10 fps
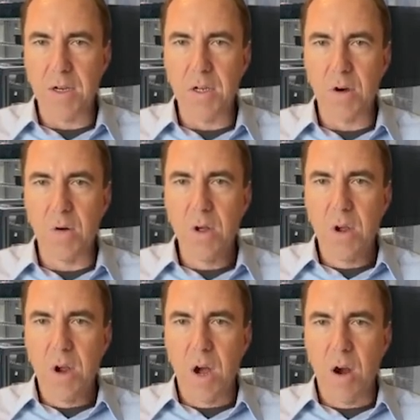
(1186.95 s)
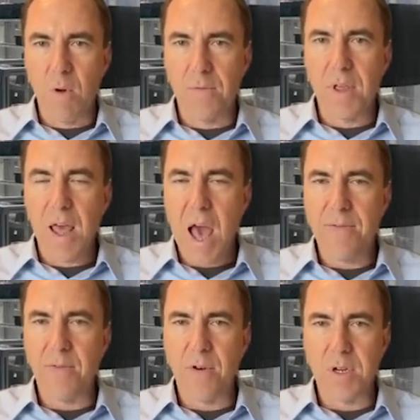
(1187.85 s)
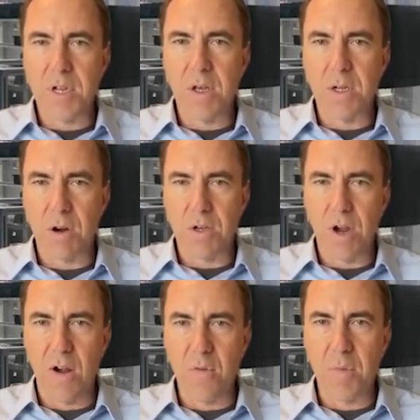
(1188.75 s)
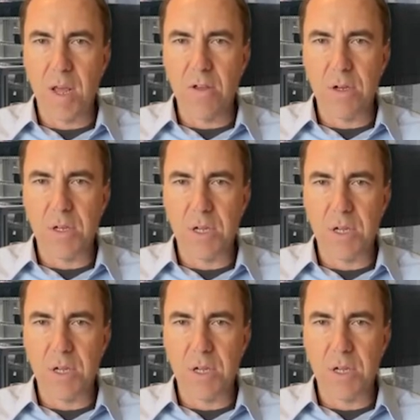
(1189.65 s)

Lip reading: So roughly half of our sales are to government agencies